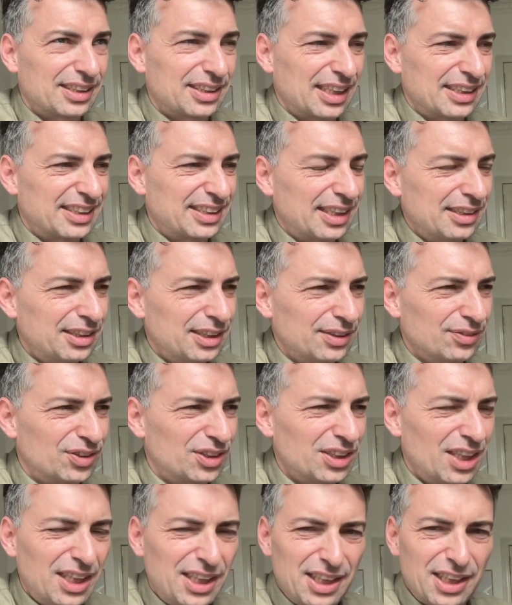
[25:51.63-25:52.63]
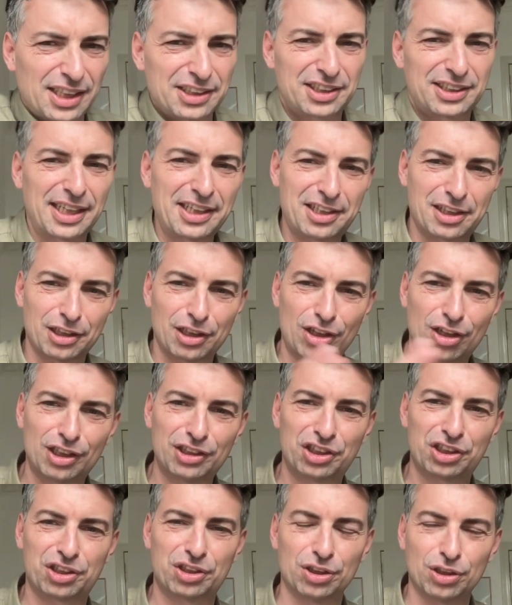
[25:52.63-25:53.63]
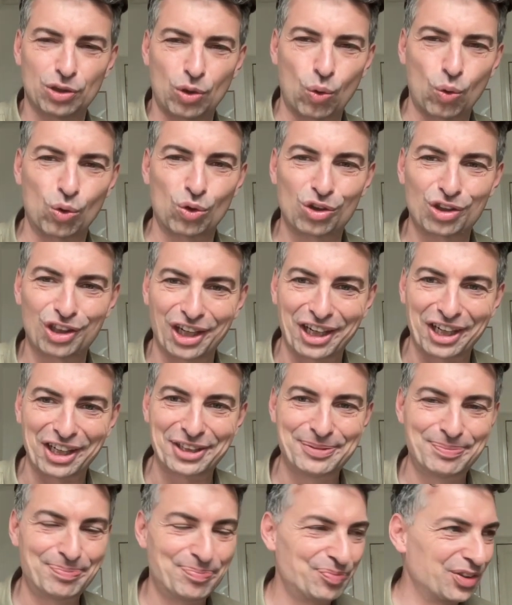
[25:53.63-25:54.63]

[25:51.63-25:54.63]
a sense of a psychological aura